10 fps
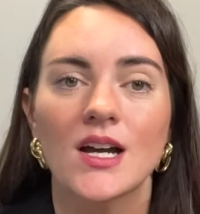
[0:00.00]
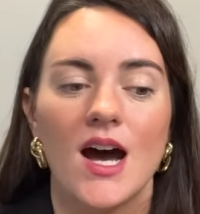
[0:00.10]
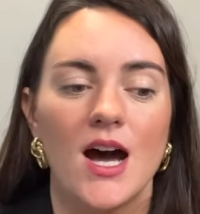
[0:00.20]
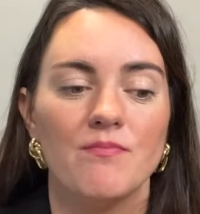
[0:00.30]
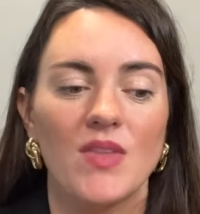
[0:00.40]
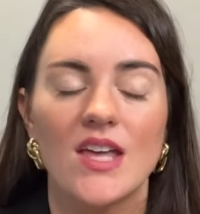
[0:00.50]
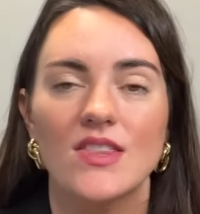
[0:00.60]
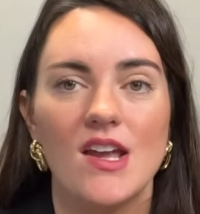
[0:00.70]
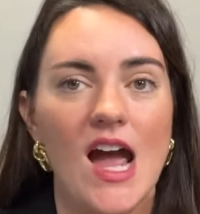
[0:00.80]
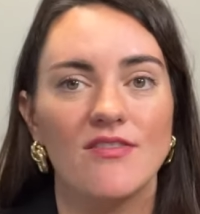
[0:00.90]
And
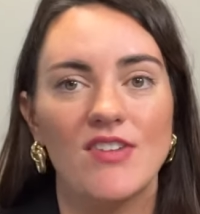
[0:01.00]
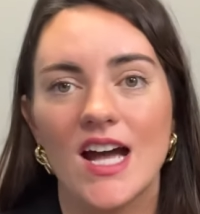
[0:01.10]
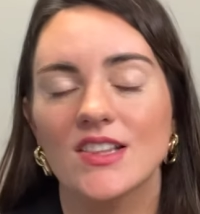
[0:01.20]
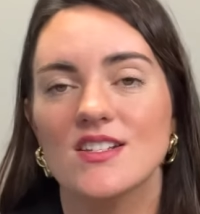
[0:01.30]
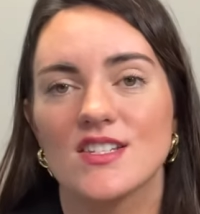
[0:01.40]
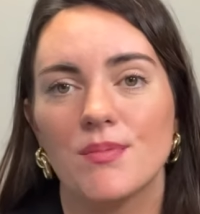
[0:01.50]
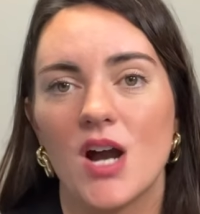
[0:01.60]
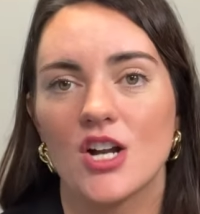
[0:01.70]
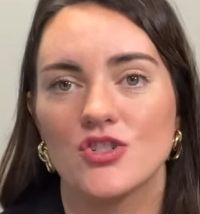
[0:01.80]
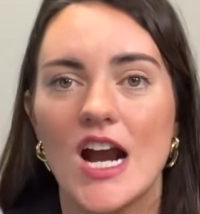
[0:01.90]
they have had these
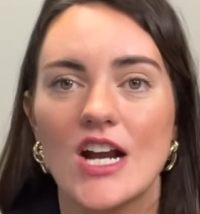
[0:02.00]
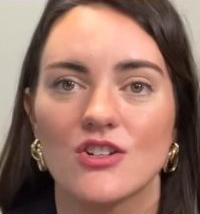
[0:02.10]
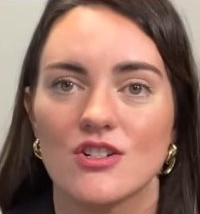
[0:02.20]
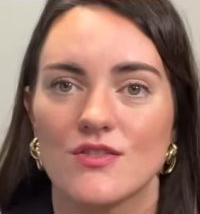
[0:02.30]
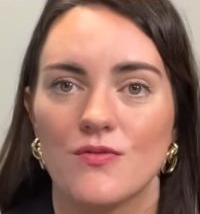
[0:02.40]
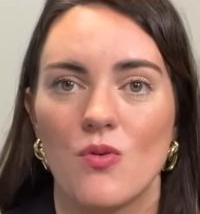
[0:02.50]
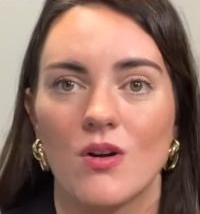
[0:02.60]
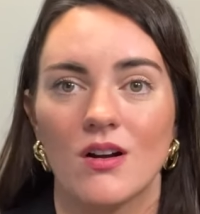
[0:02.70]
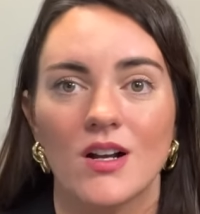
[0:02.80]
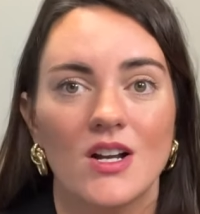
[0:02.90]
subcontractors
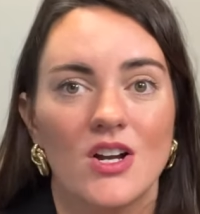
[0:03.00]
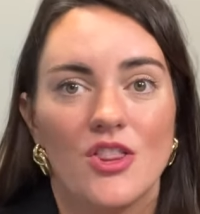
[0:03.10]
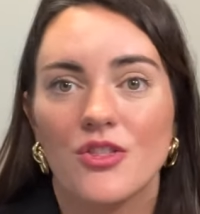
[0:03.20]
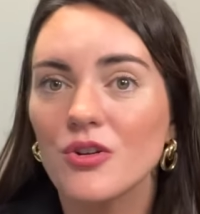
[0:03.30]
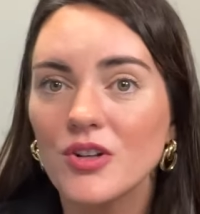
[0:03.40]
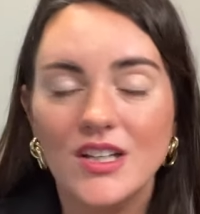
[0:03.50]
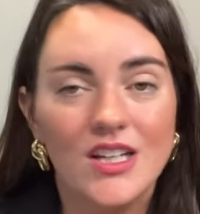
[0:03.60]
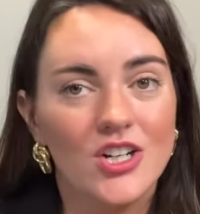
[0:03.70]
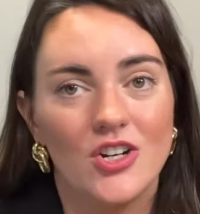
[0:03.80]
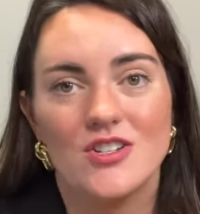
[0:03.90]
for 30
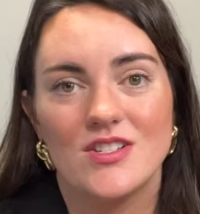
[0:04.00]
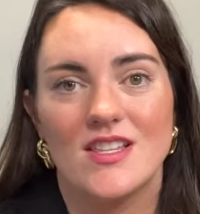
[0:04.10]
years.